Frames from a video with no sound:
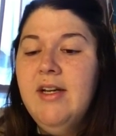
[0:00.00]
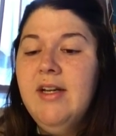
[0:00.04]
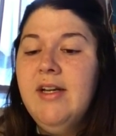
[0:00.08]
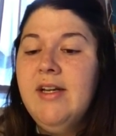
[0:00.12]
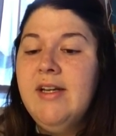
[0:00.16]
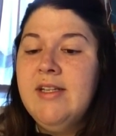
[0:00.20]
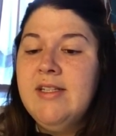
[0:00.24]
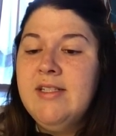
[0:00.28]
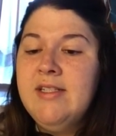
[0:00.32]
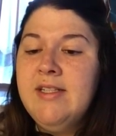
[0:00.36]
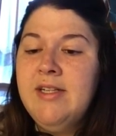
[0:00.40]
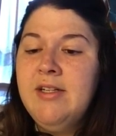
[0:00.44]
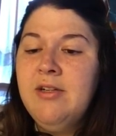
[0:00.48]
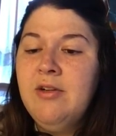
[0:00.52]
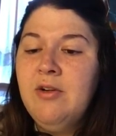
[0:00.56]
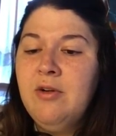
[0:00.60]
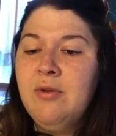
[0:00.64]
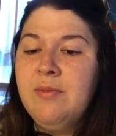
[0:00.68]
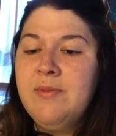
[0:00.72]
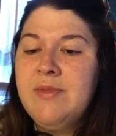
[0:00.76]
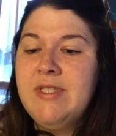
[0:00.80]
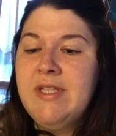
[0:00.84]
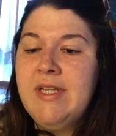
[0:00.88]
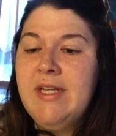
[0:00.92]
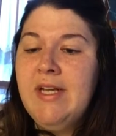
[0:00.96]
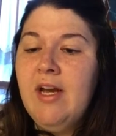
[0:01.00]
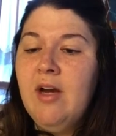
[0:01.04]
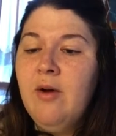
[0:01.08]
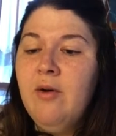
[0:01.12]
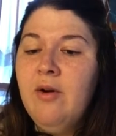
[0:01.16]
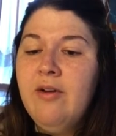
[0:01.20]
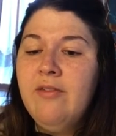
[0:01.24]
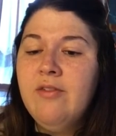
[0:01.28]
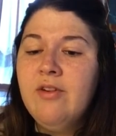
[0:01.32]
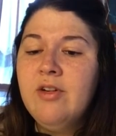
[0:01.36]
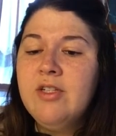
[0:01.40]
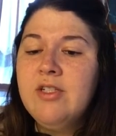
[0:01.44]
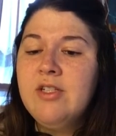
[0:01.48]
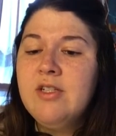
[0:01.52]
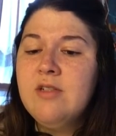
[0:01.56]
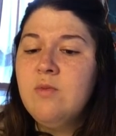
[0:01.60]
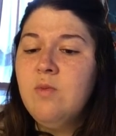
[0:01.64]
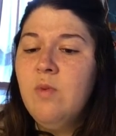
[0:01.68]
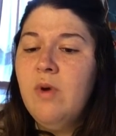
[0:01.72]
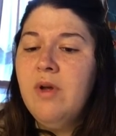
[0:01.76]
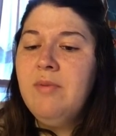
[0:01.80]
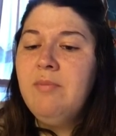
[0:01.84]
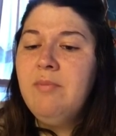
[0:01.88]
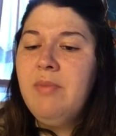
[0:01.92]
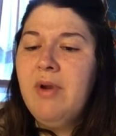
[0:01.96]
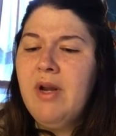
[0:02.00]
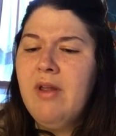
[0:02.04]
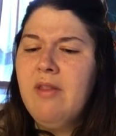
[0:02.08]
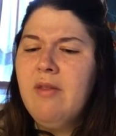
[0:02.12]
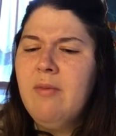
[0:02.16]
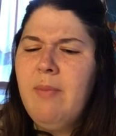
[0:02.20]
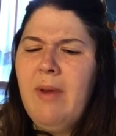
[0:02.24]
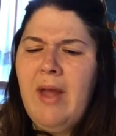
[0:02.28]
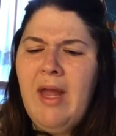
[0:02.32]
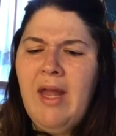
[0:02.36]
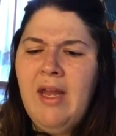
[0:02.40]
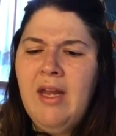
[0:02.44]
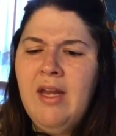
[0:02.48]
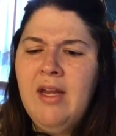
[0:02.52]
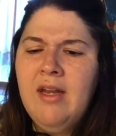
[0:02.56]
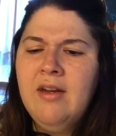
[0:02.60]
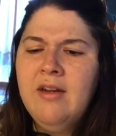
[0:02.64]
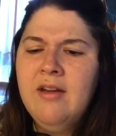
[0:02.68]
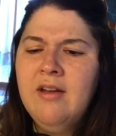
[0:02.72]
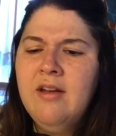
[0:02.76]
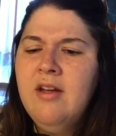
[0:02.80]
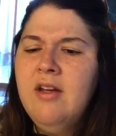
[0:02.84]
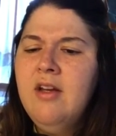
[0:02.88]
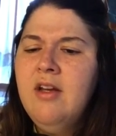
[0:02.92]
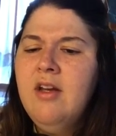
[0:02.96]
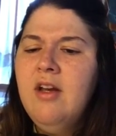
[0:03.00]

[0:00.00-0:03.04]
Indeed, Holmesy. However, does one bear the pain